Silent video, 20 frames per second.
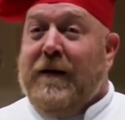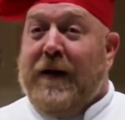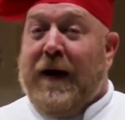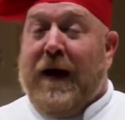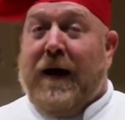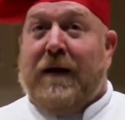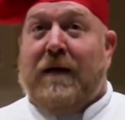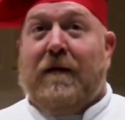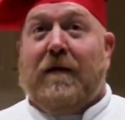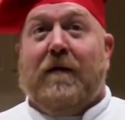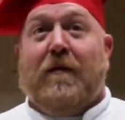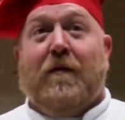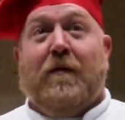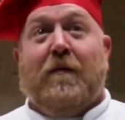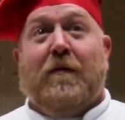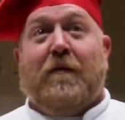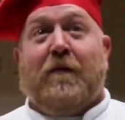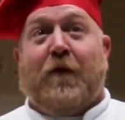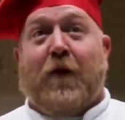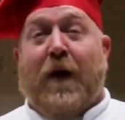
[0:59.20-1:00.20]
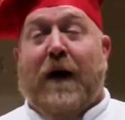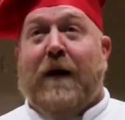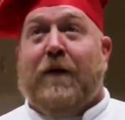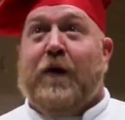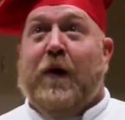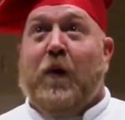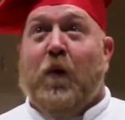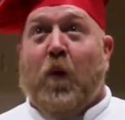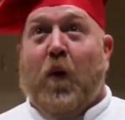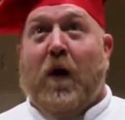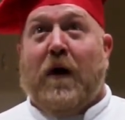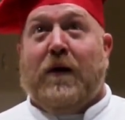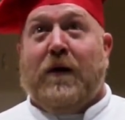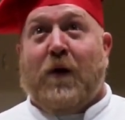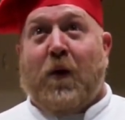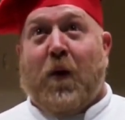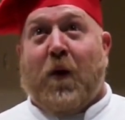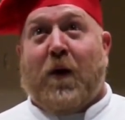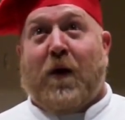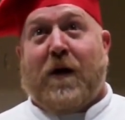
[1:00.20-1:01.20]
that for every one
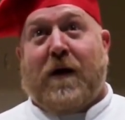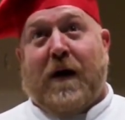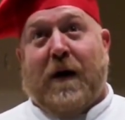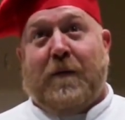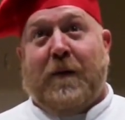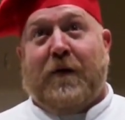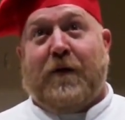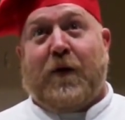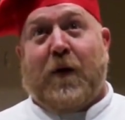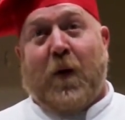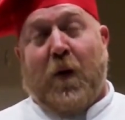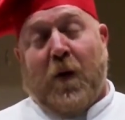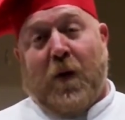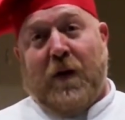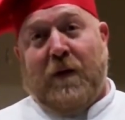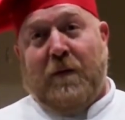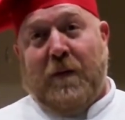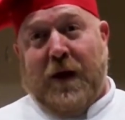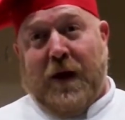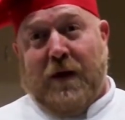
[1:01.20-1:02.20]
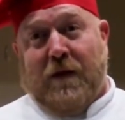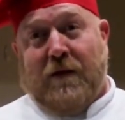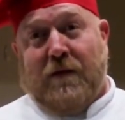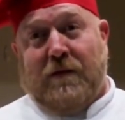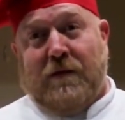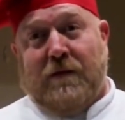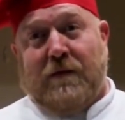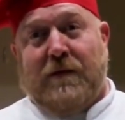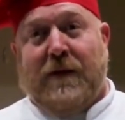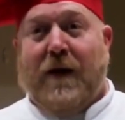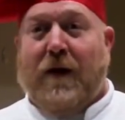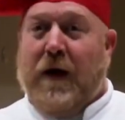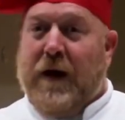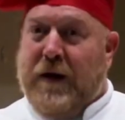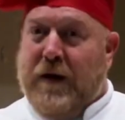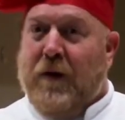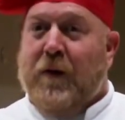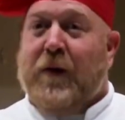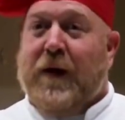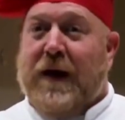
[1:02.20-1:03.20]
quarter cup of cornmeal, now I
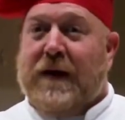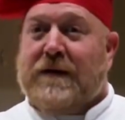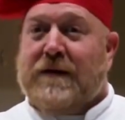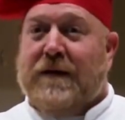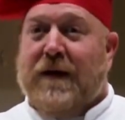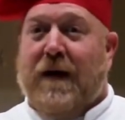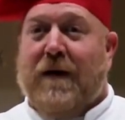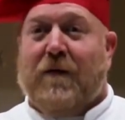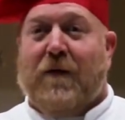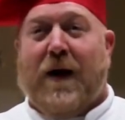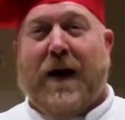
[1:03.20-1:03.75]
know that's not